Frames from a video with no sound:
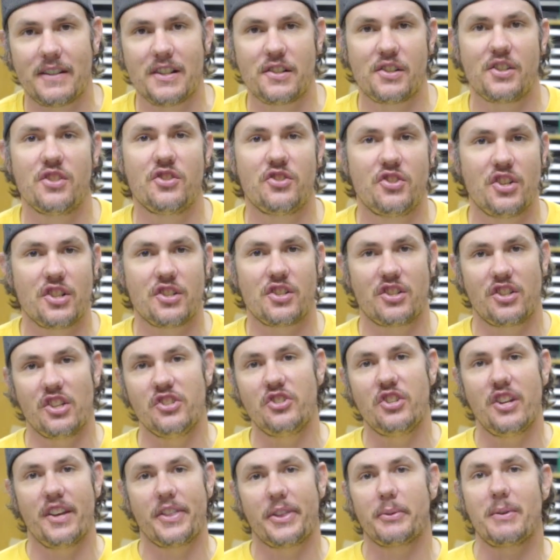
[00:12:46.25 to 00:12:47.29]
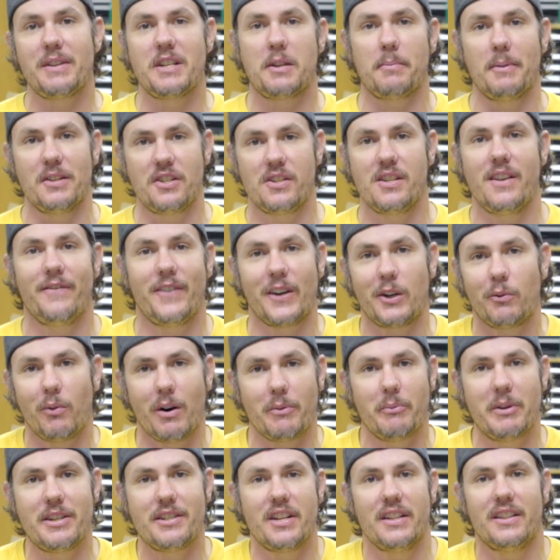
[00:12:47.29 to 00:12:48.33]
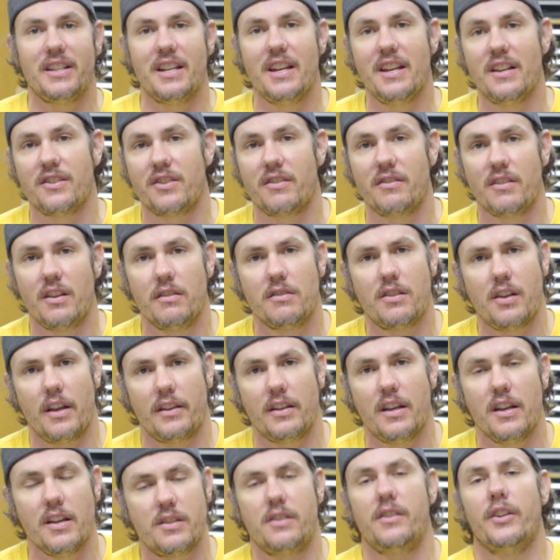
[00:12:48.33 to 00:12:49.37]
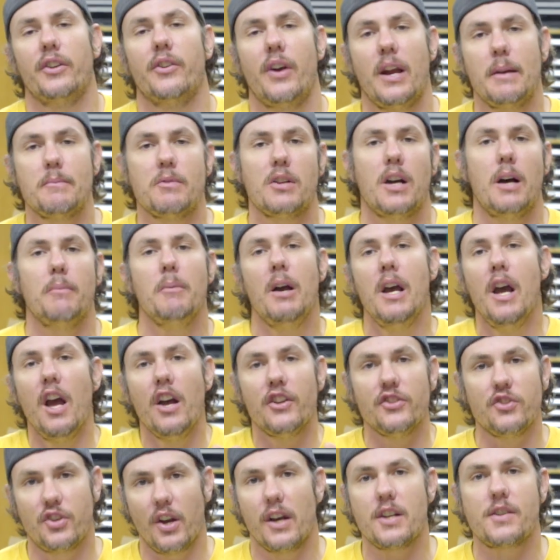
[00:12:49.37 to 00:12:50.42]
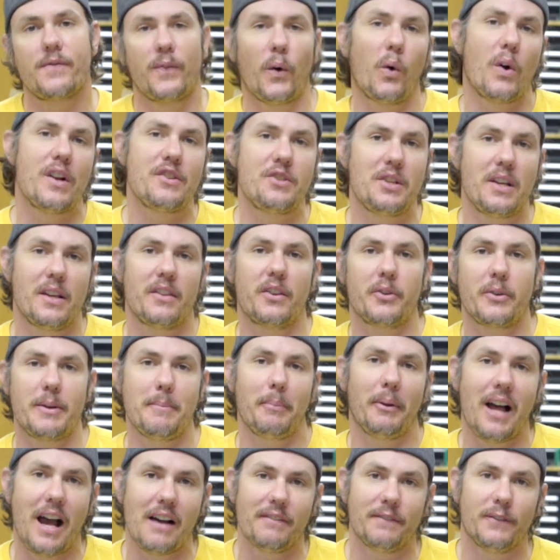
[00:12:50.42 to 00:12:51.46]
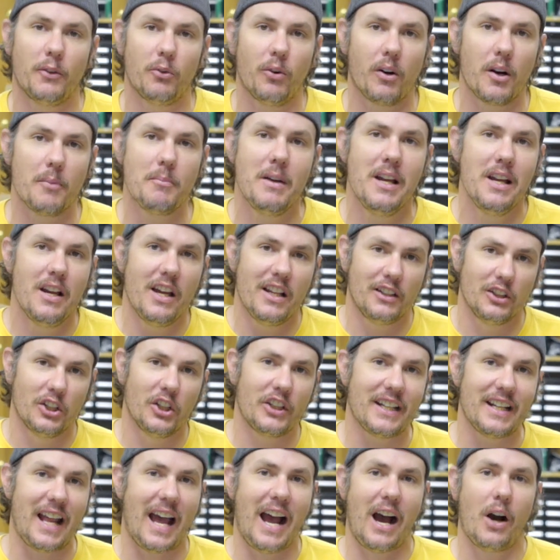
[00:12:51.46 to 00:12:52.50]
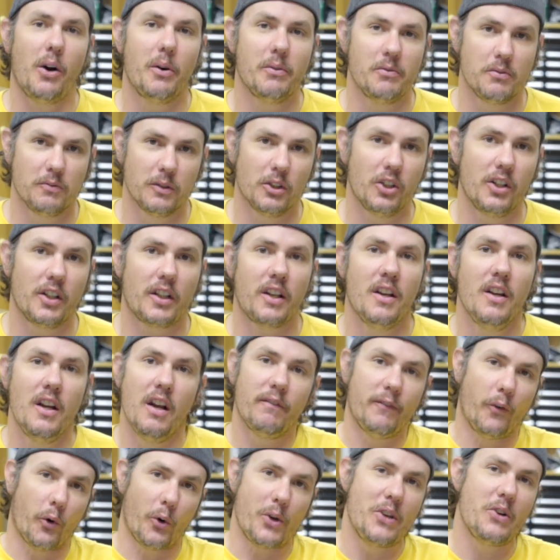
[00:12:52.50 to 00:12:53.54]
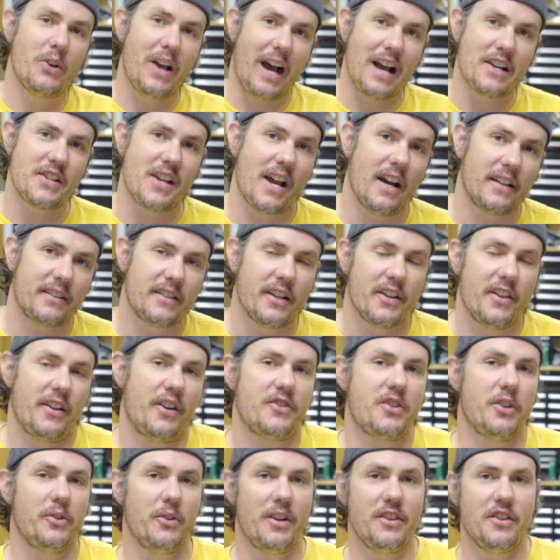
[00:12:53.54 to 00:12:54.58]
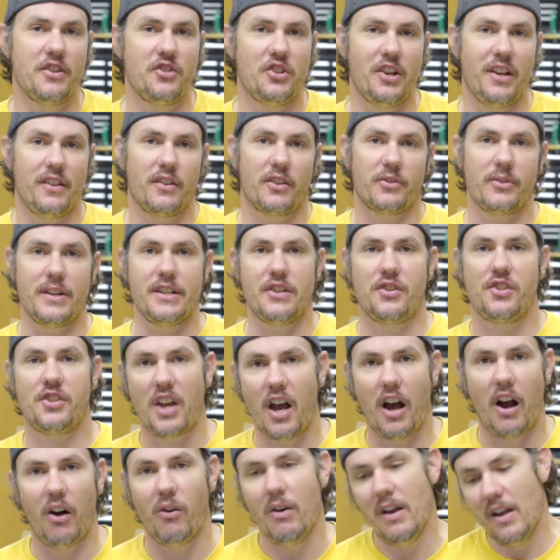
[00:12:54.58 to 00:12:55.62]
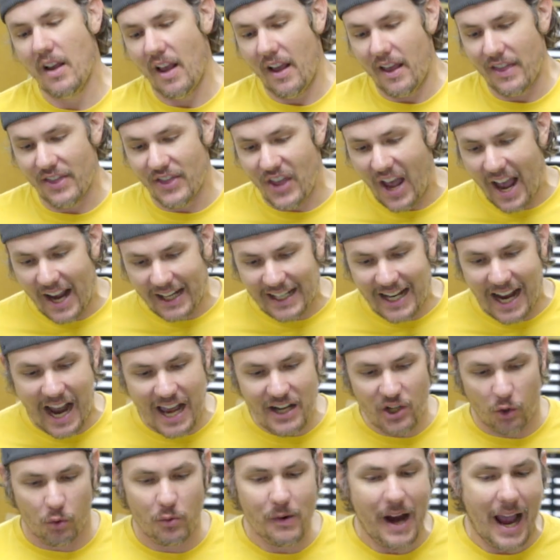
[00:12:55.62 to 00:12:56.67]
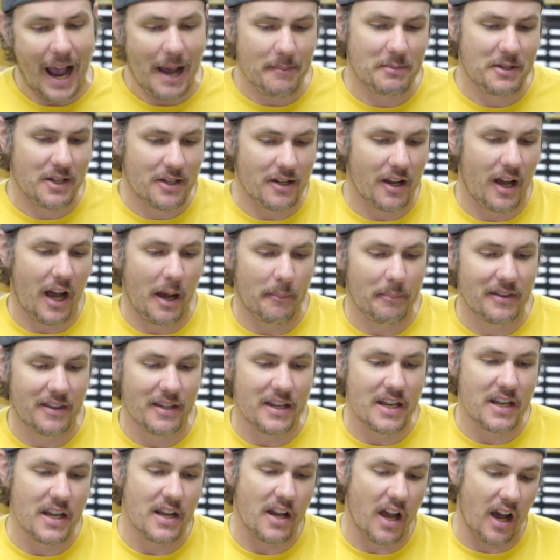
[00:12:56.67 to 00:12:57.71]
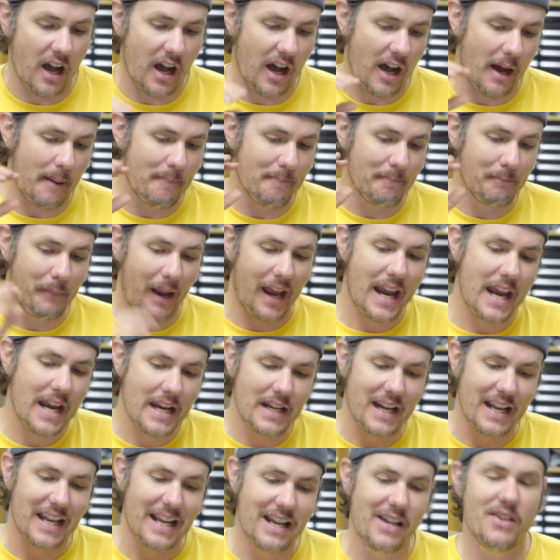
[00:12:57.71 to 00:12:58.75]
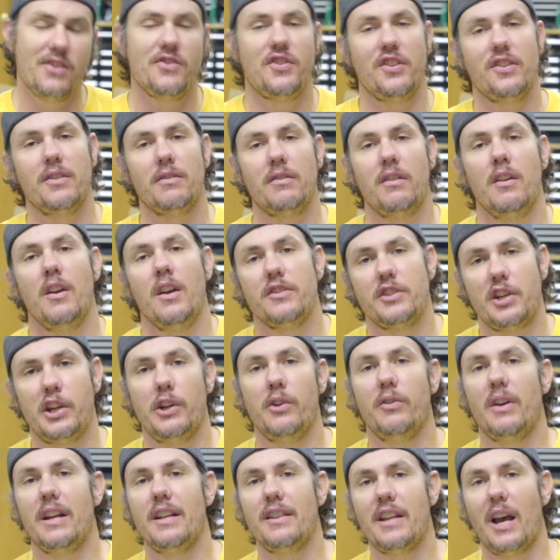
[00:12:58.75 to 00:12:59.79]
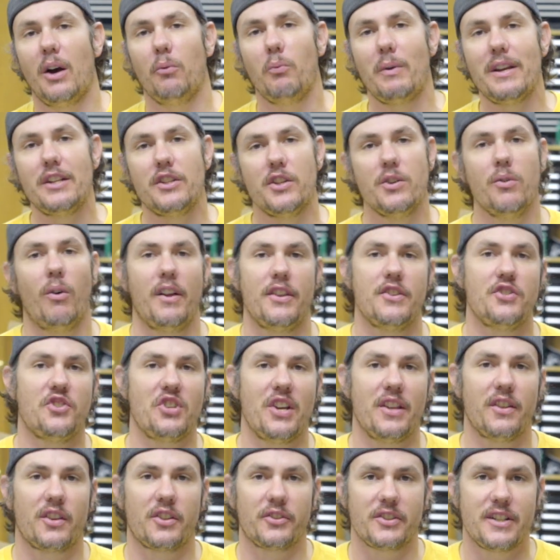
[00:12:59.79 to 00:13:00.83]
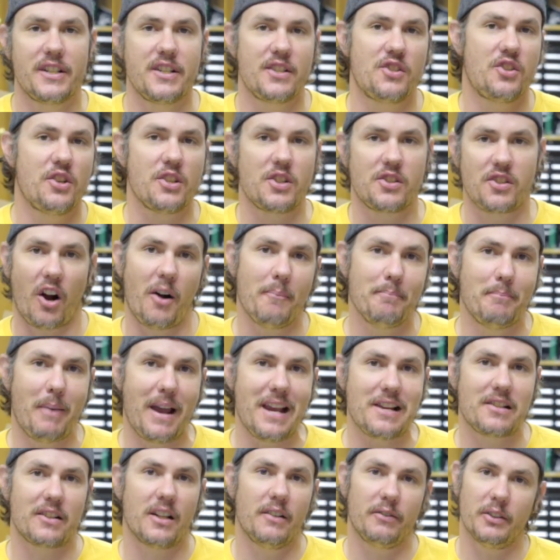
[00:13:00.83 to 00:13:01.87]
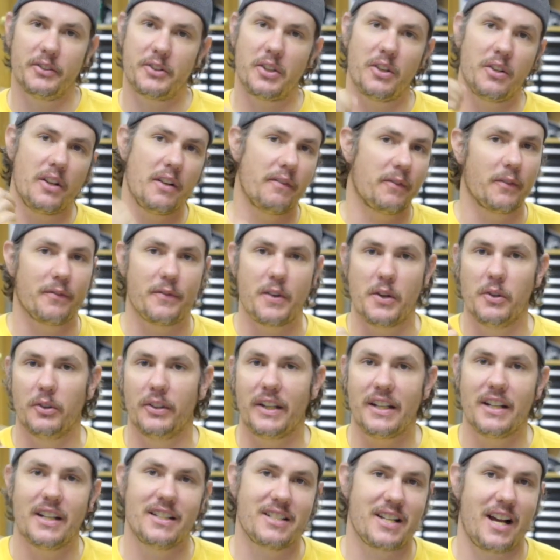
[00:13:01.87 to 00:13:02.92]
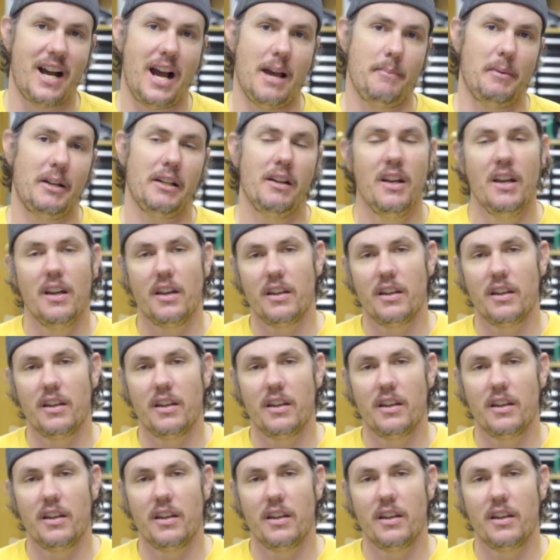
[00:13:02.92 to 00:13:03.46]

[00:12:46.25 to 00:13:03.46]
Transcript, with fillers: This is just the Gen 3 specific where we set the, set the histograms up just for a Gen 3 platform, look at how it would look for you guys out there that are tuning the Gen 3. So that kind of wraps up the uh, main engine tuning that we do on the Gen 3s just on base level tuning for fueling and timing.